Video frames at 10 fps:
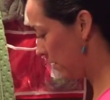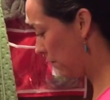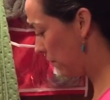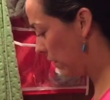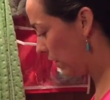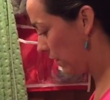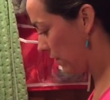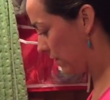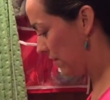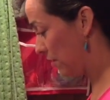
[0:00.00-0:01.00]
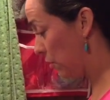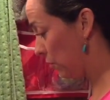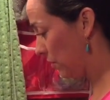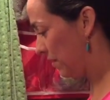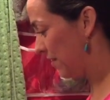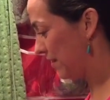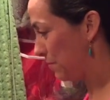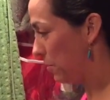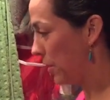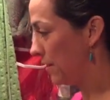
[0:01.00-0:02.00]
Definitely new to
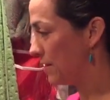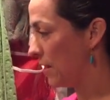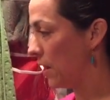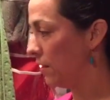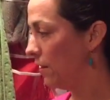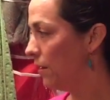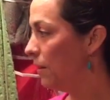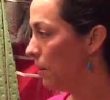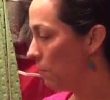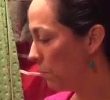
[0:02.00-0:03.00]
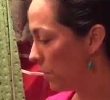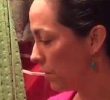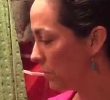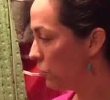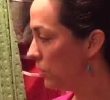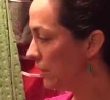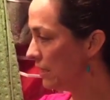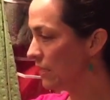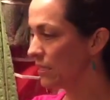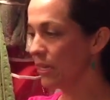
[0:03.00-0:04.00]
experience that. But the
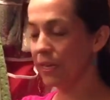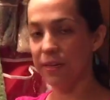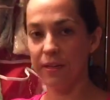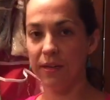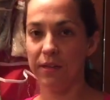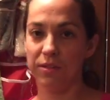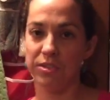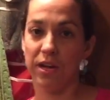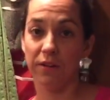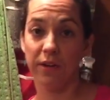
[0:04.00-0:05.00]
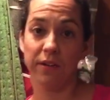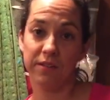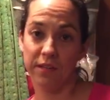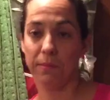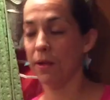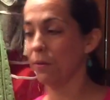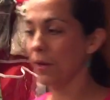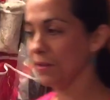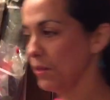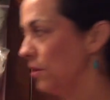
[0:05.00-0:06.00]
toilet, the sink, and the shower, and I'll step out of the
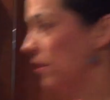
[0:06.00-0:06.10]
way so you